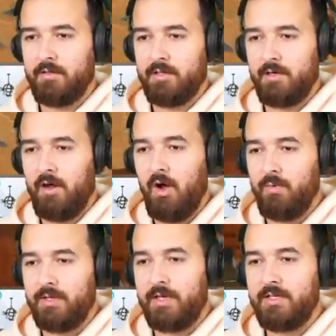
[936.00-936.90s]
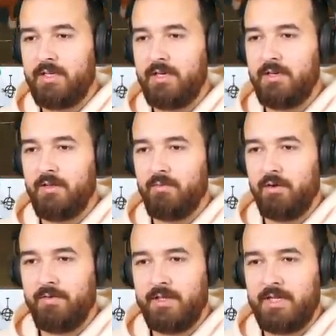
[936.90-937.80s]
Does it, oh, it is hidden in the
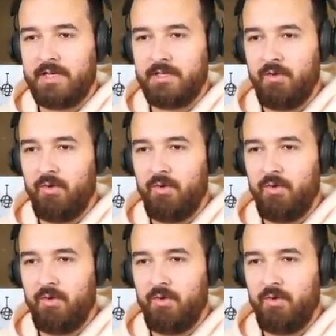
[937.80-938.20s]
roof. That's actually